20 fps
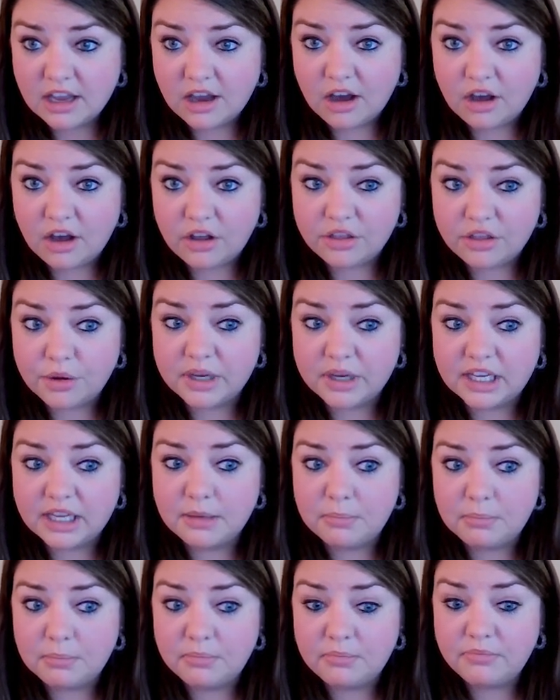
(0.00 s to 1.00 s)
although it
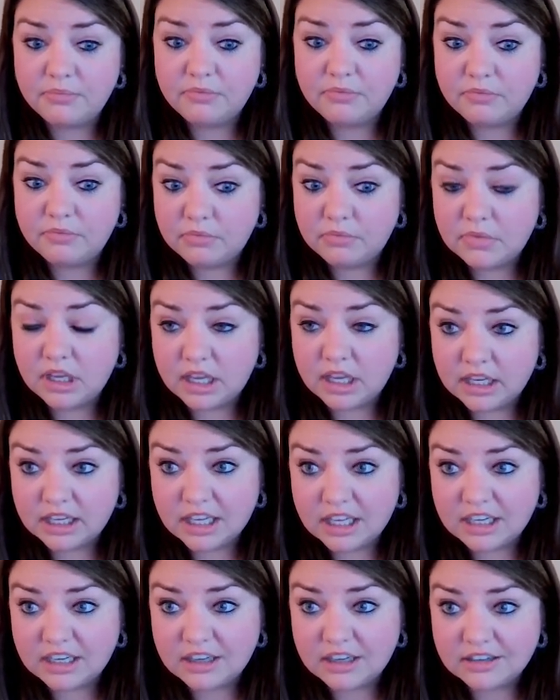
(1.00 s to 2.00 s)

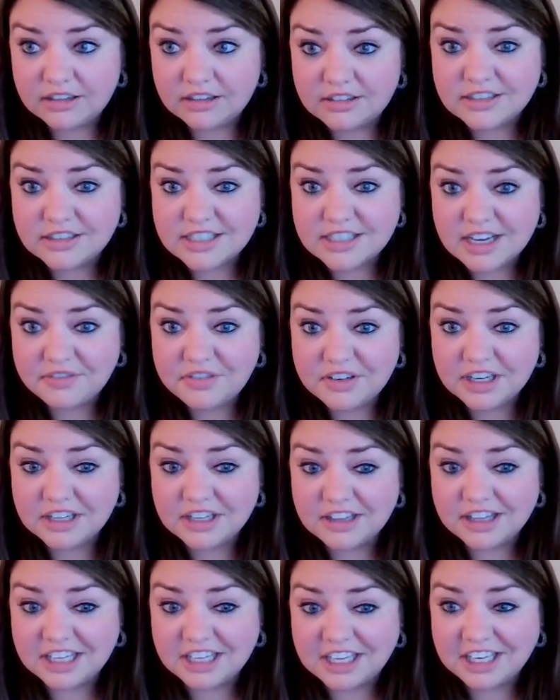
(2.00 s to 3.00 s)
can
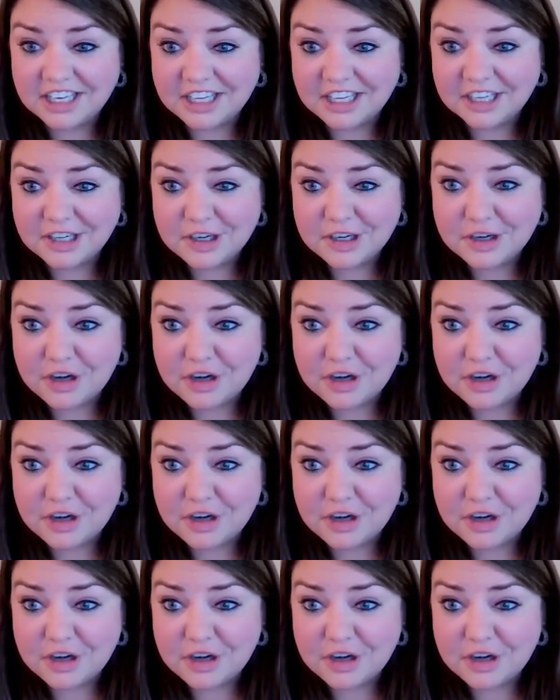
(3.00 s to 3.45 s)
definitely